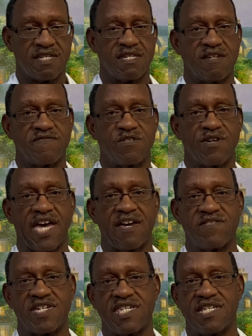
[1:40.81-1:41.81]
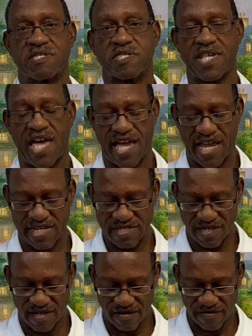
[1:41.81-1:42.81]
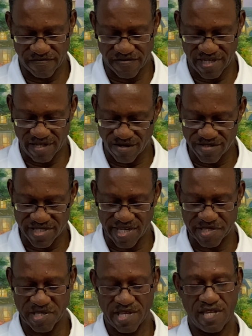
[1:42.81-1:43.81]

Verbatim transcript: if you have any sign of illness,